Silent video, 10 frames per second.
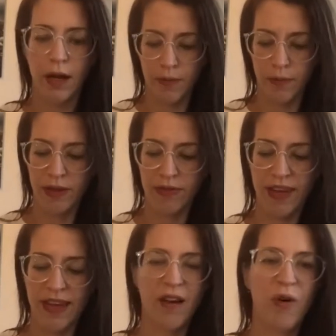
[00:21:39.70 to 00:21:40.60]
We
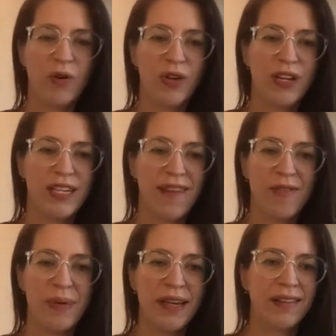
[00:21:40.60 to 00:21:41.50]
think, oh, you need to have a
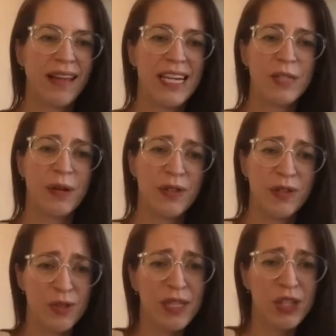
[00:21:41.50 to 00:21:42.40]
big class, but on
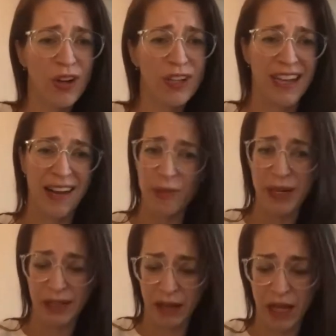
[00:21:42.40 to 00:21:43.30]
Zoom, it's hard to have a
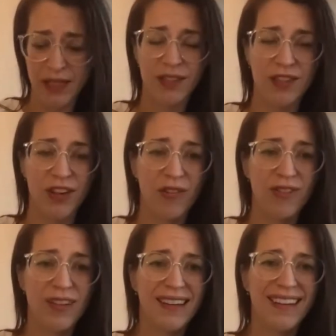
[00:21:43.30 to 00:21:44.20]
big class. So,
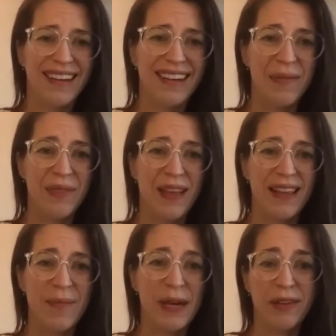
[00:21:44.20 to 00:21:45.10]
and
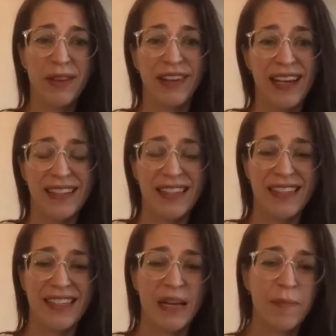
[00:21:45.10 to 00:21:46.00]
the bigger the classes,
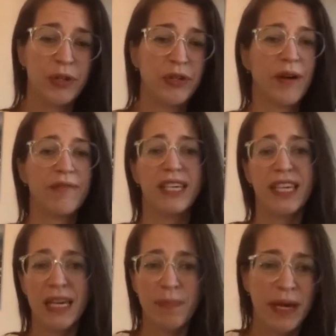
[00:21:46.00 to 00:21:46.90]
the simpler you have to
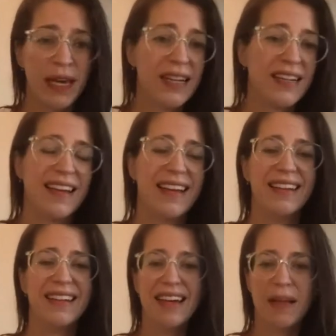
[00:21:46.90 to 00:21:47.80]
keep it.
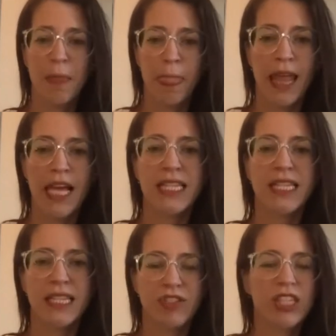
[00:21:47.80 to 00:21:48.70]
And
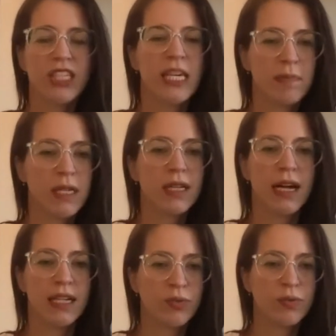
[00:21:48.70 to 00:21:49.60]
it's just keep the
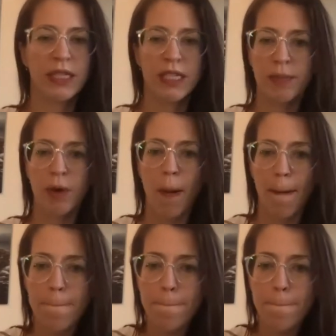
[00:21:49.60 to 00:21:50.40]
class really small.